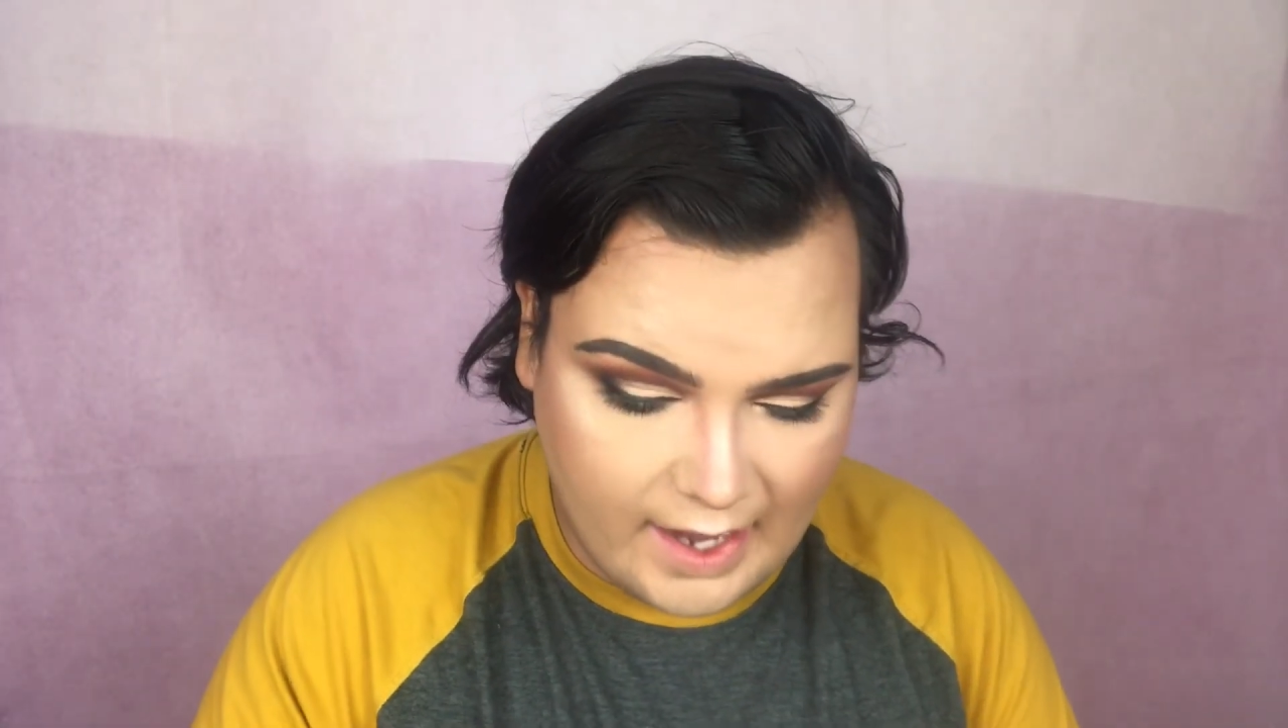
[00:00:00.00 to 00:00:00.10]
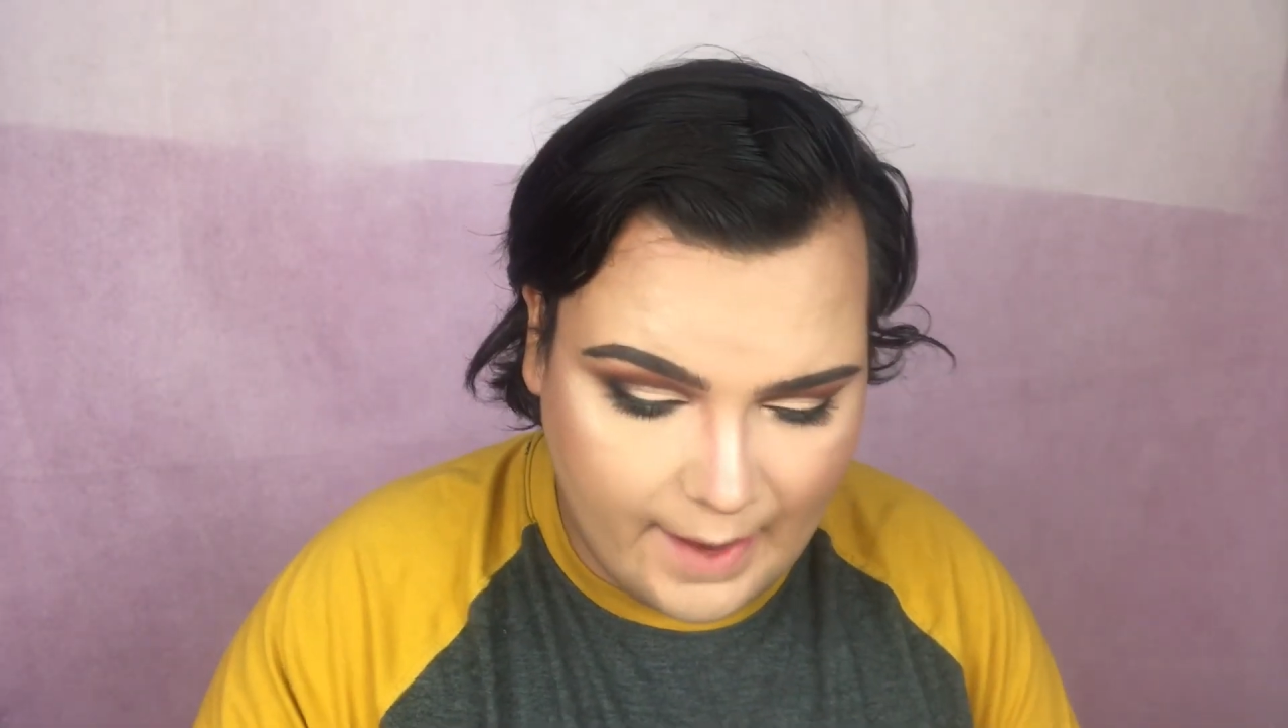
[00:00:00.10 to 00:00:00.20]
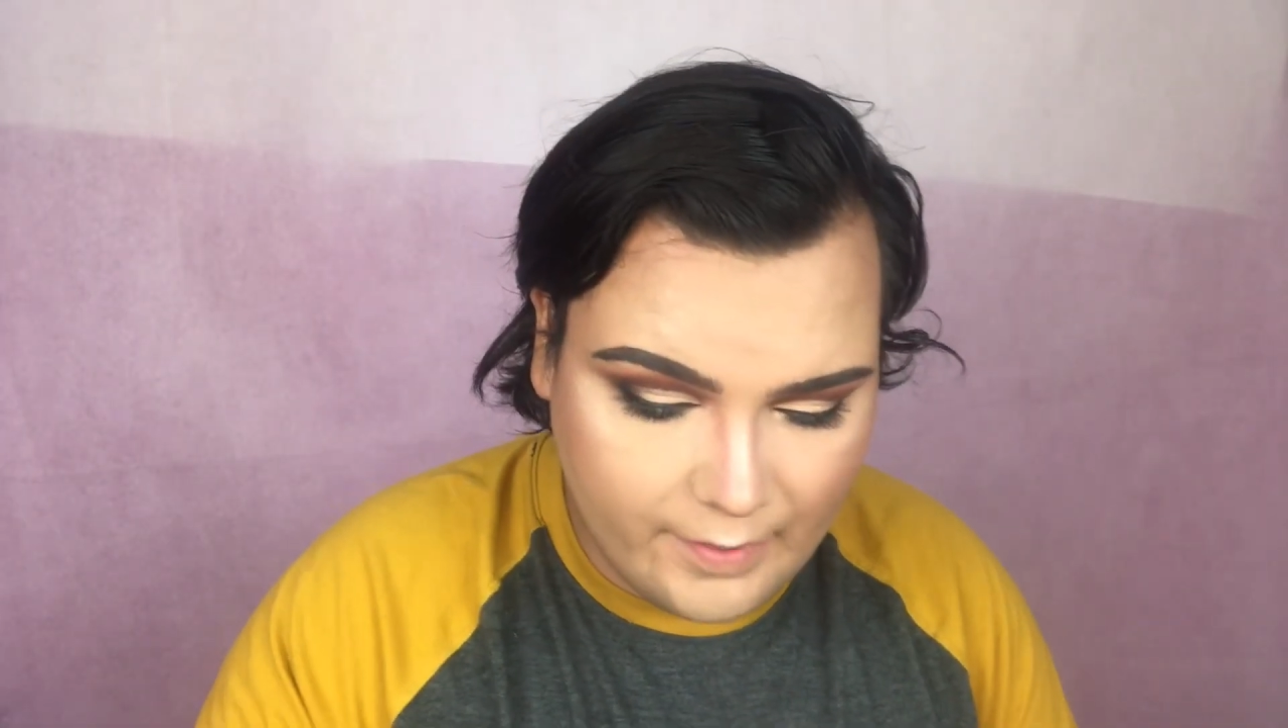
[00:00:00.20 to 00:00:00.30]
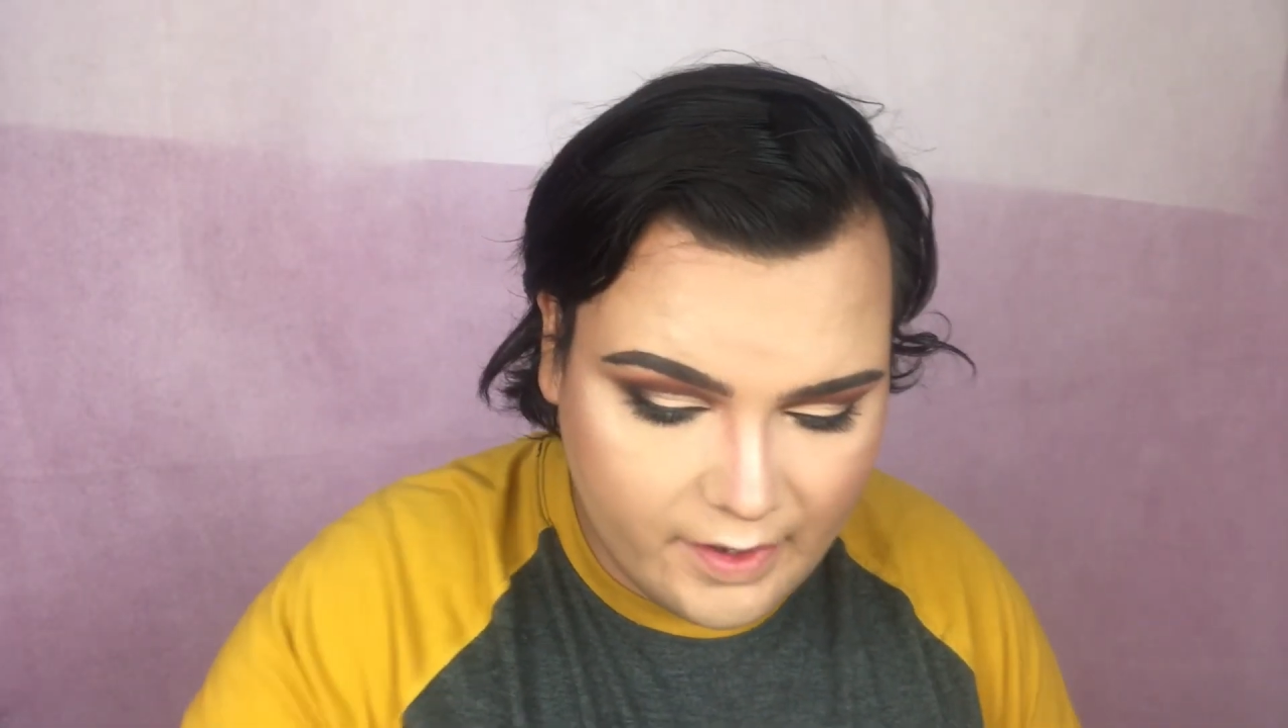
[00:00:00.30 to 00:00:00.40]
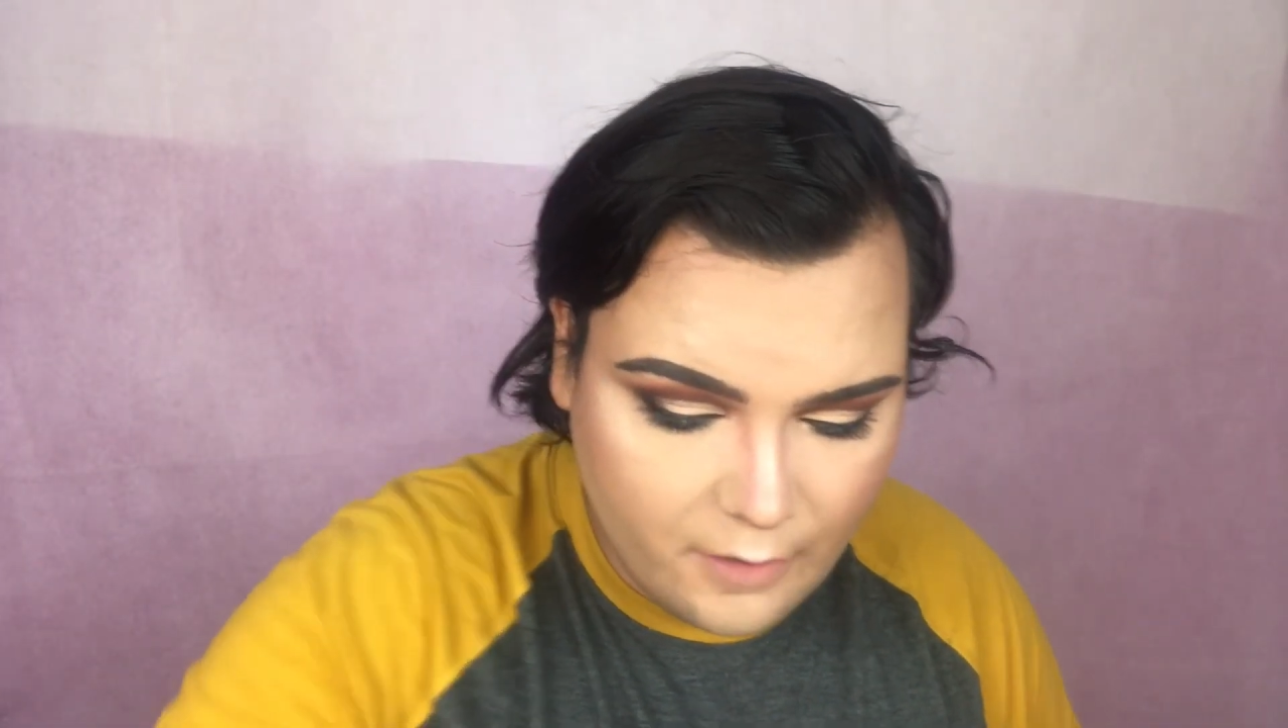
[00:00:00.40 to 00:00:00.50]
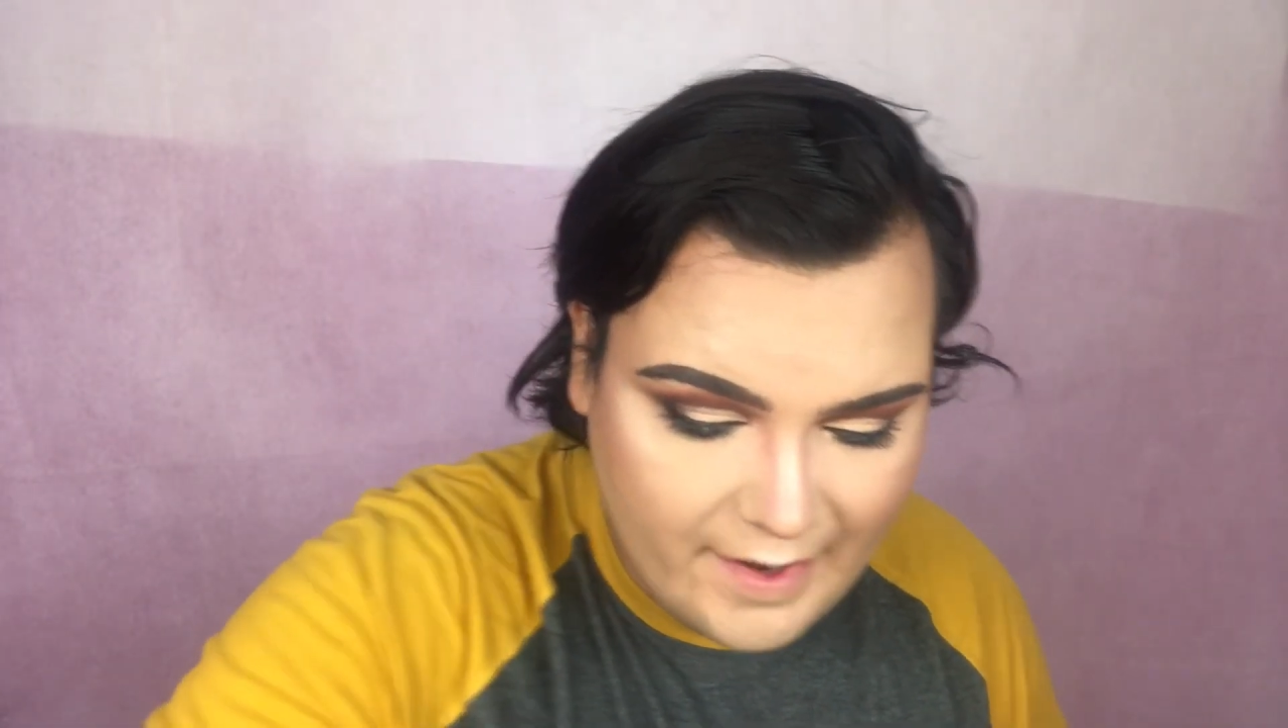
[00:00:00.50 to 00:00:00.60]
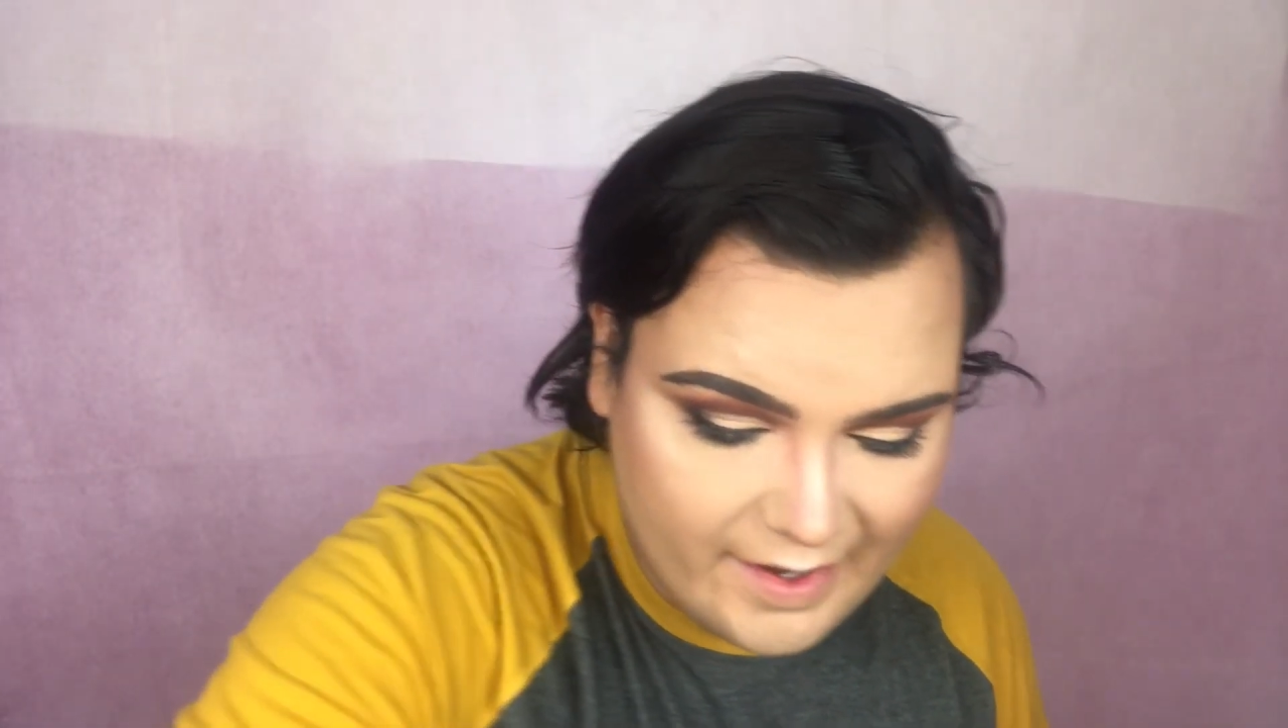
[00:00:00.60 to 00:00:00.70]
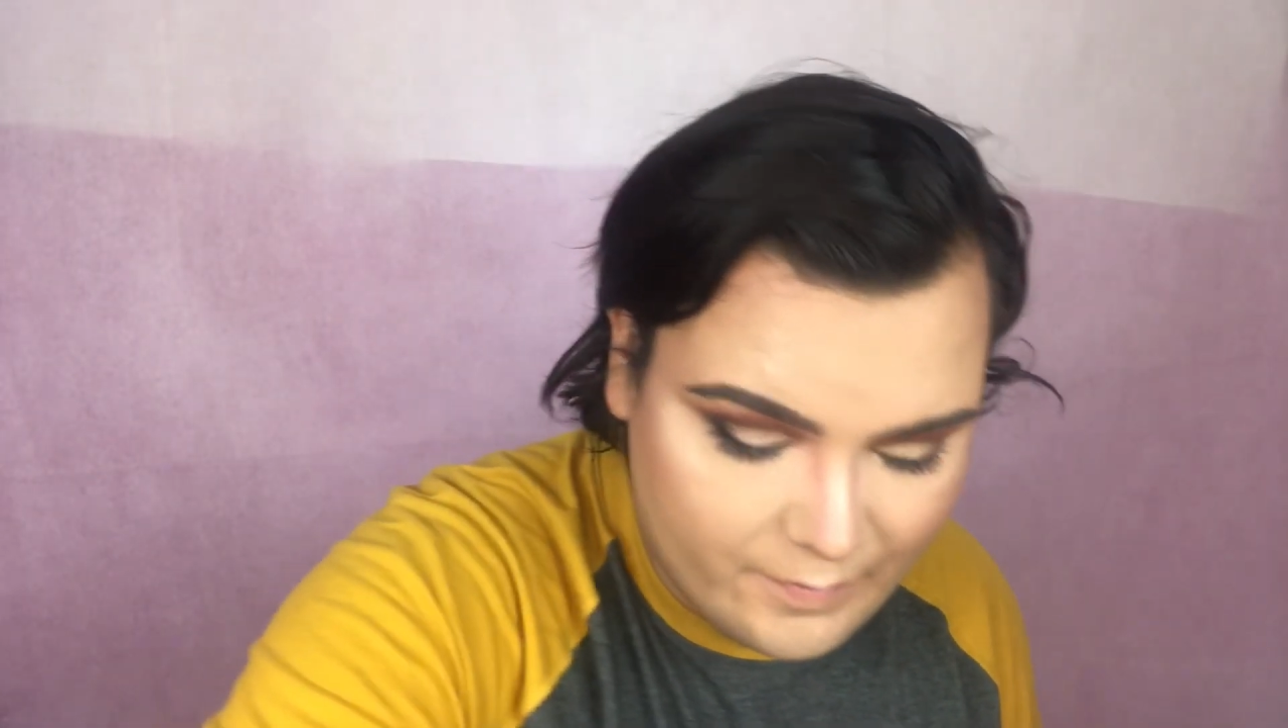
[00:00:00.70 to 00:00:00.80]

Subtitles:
I'm gonna go back